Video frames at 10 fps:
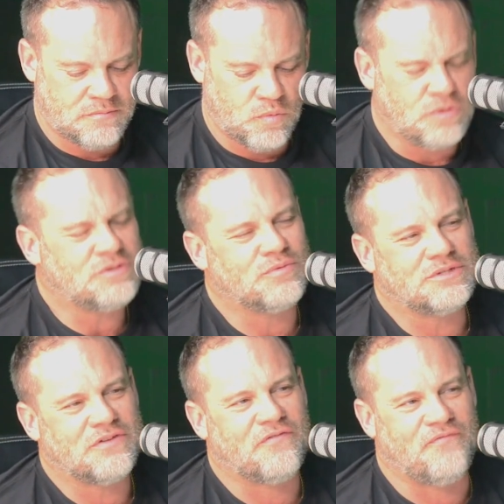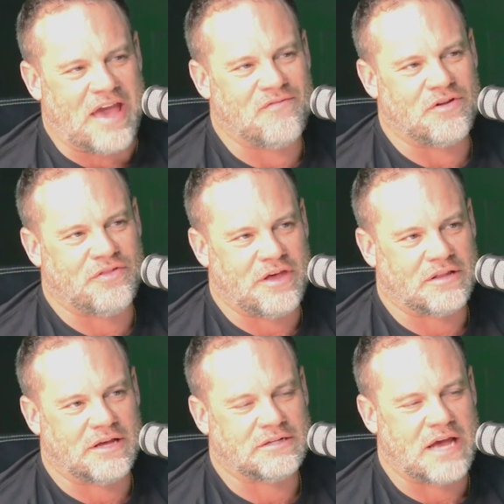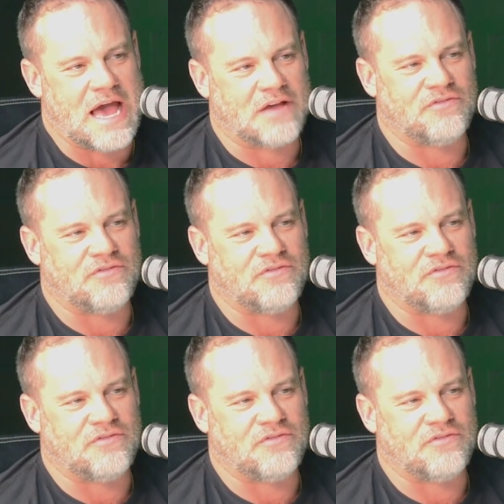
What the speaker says: What's your favorite thing to act?